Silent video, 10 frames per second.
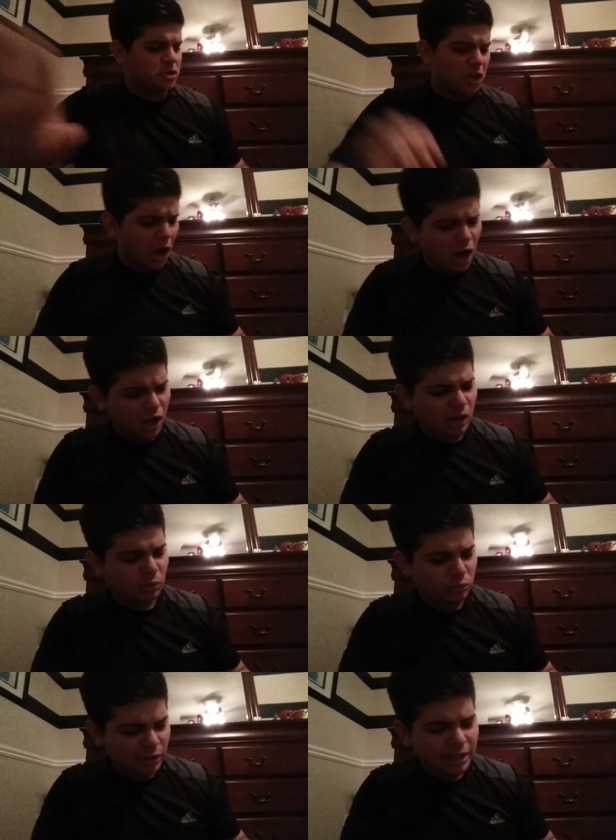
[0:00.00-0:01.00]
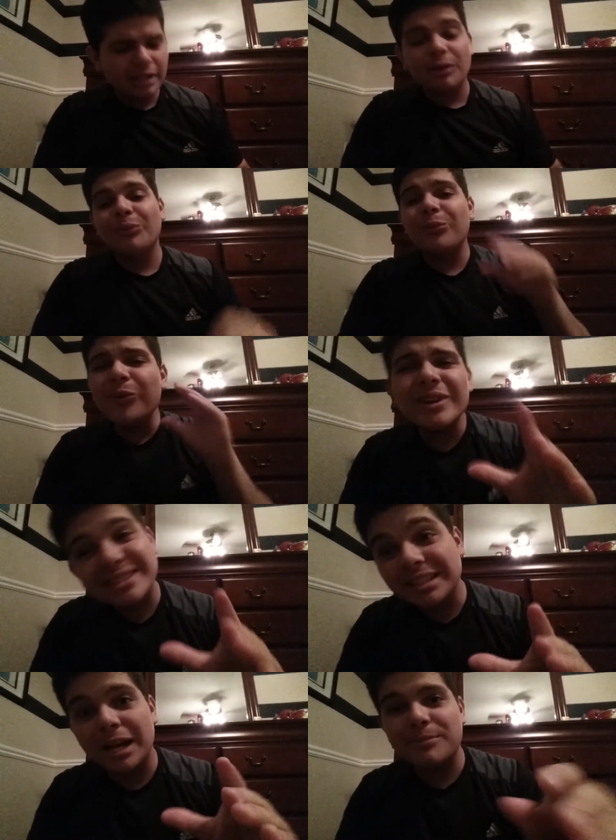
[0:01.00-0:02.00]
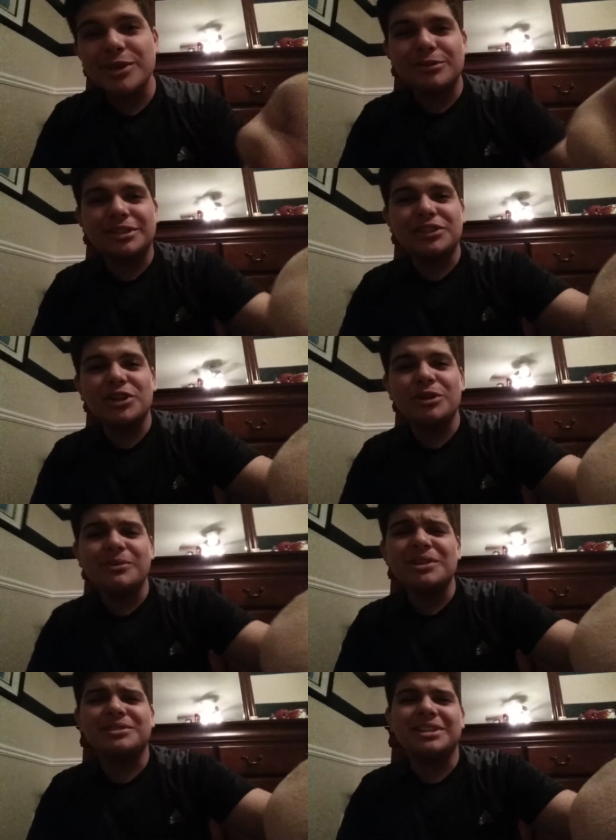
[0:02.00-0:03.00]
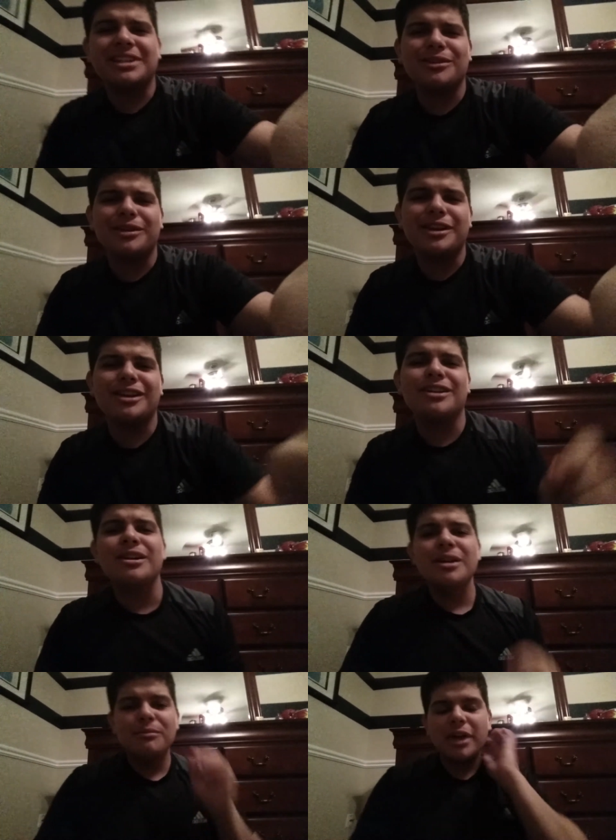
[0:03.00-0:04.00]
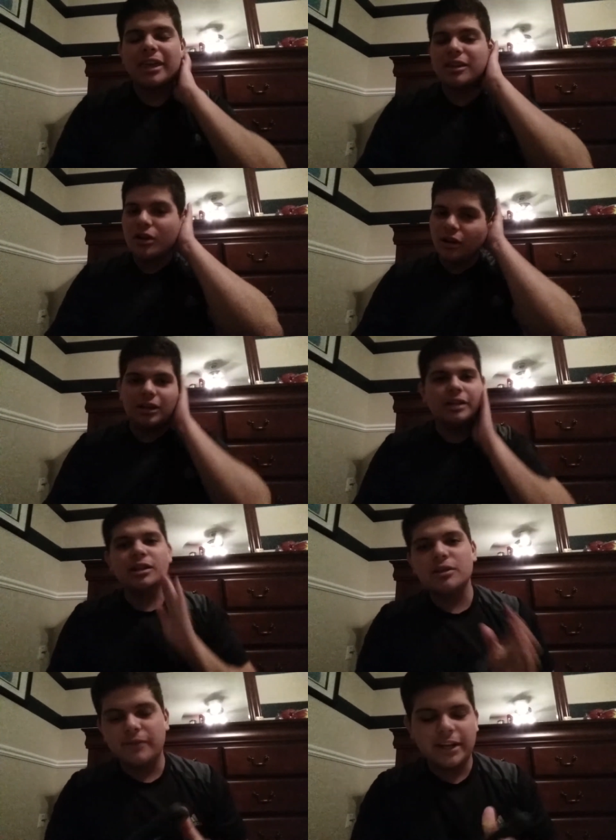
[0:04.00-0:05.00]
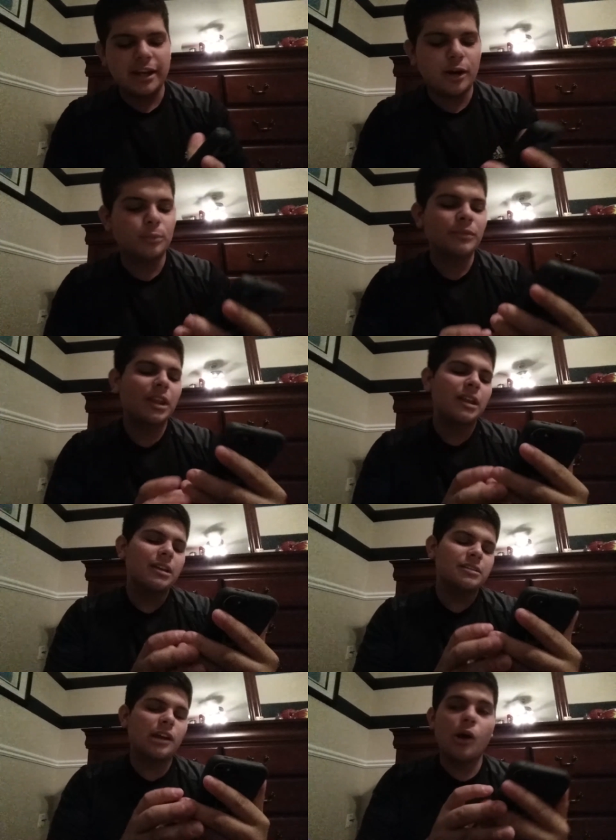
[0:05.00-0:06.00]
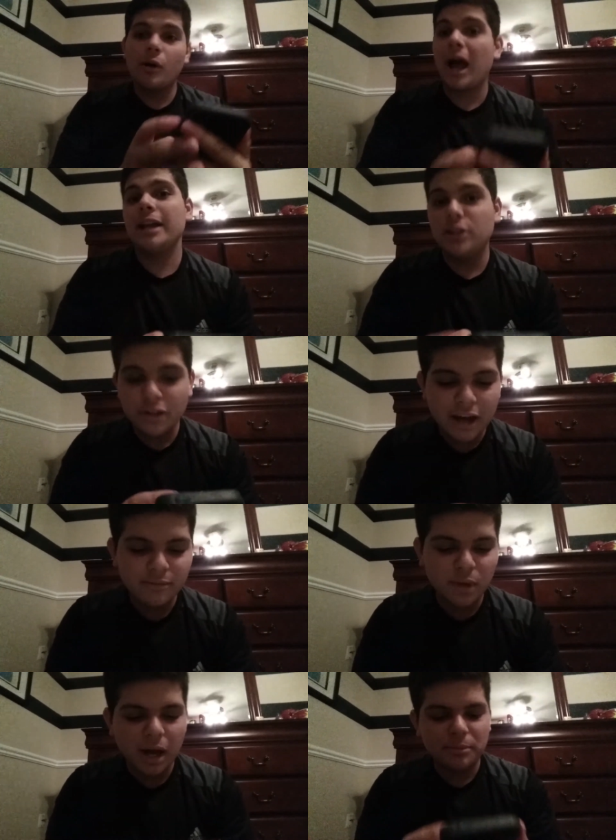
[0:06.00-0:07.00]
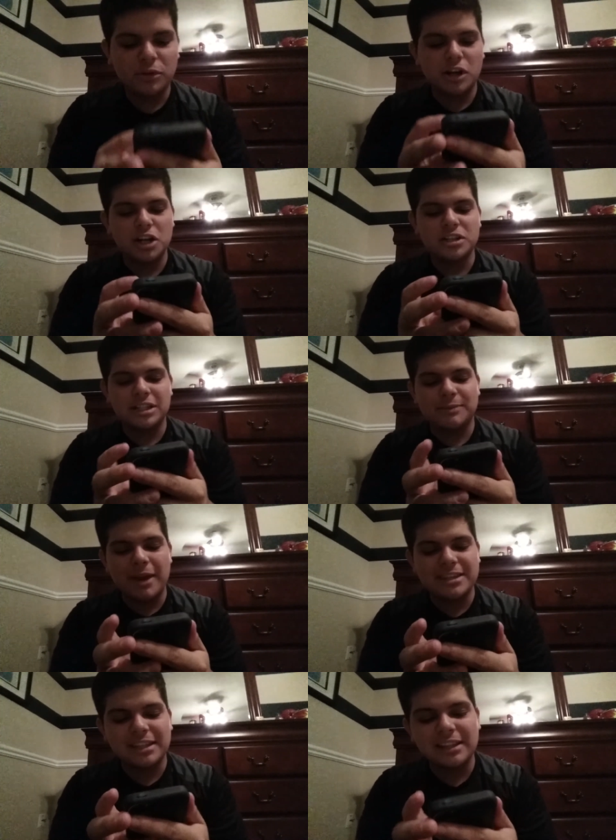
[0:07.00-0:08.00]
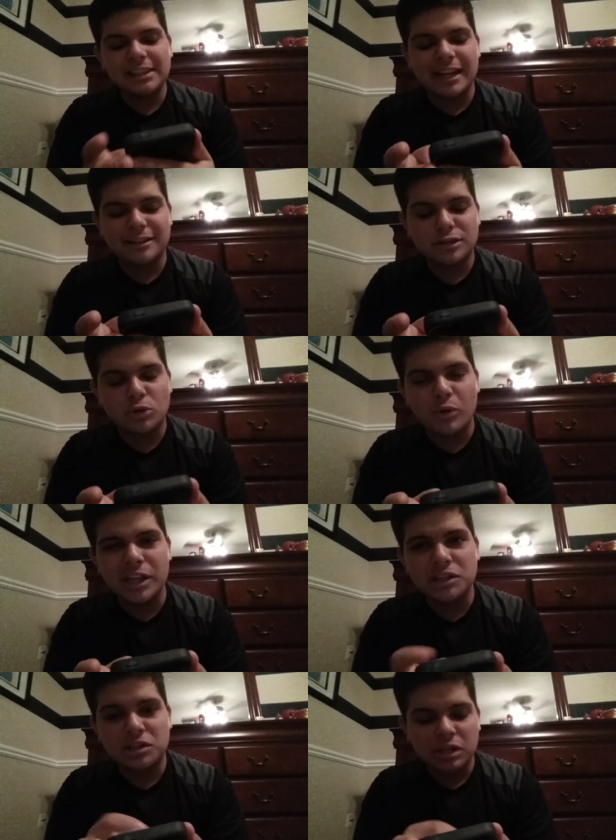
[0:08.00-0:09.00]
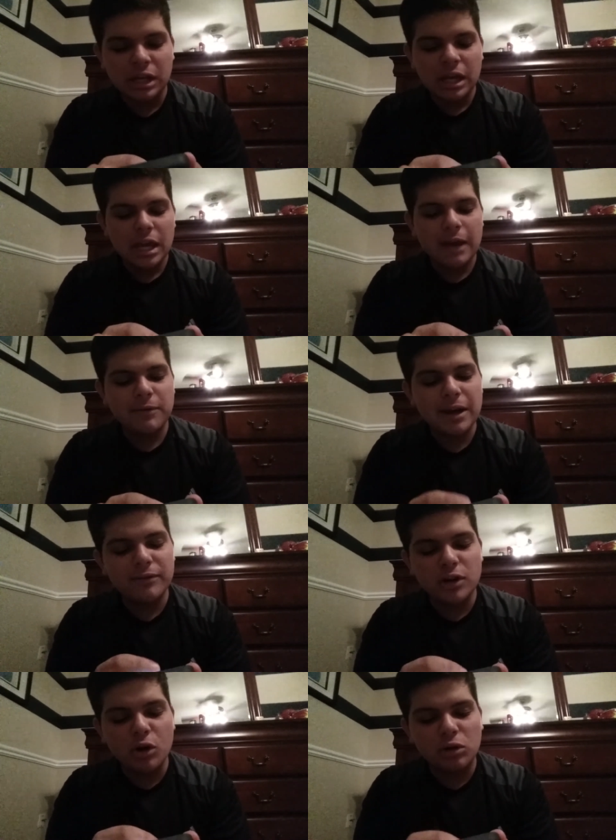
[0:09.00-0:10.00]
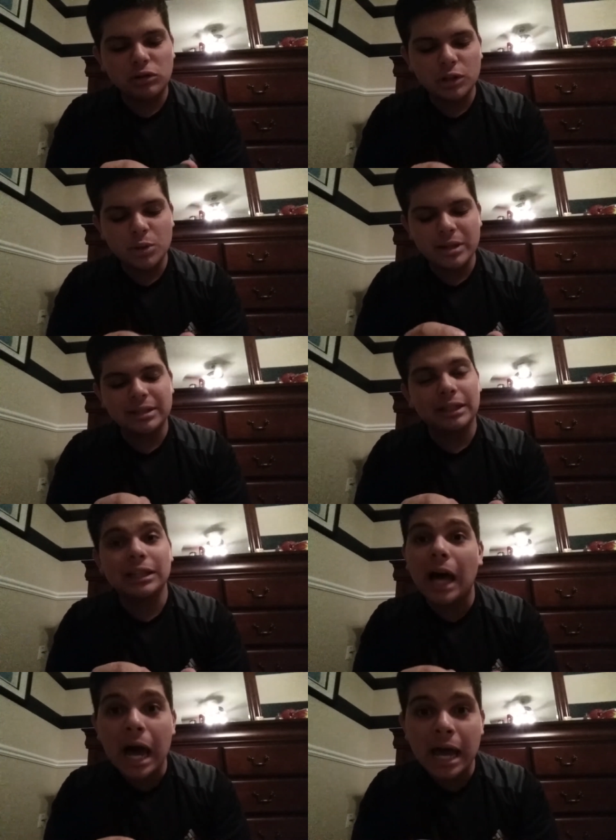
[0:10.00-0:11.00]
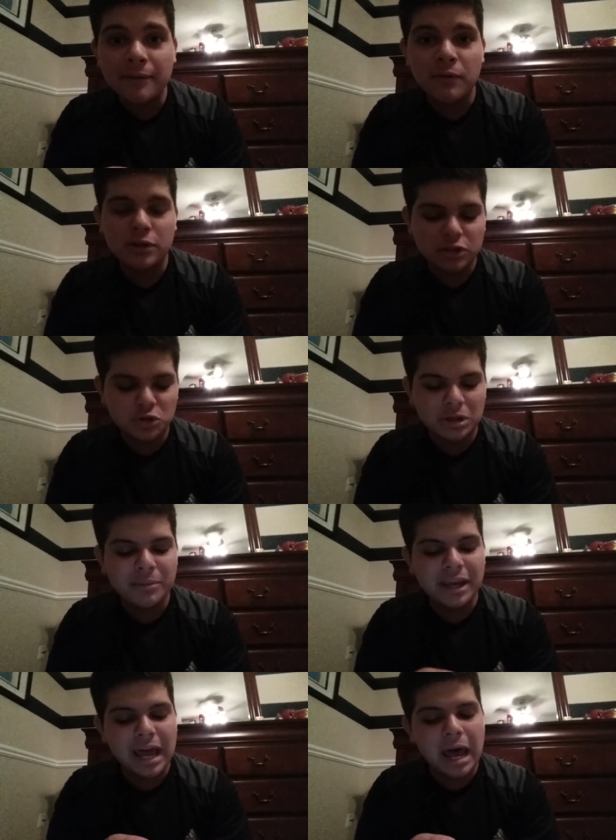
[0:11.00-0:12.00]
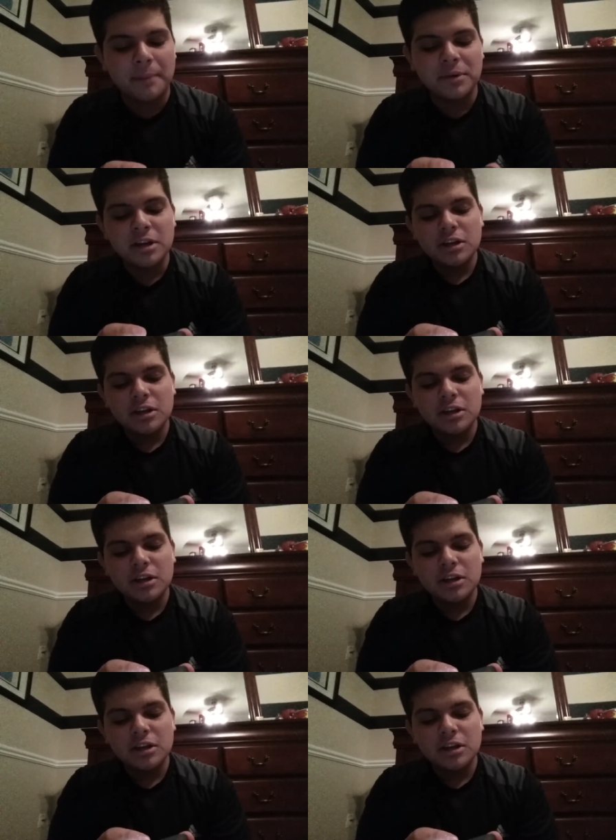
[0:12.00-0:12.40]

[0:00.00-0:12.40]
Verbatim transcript: Dog, really? What's up YouTube? LTQ here, making y'all another video. So I do have Mobcrush. It's basically like Twitch. If you have no clue, it's a live streaming app.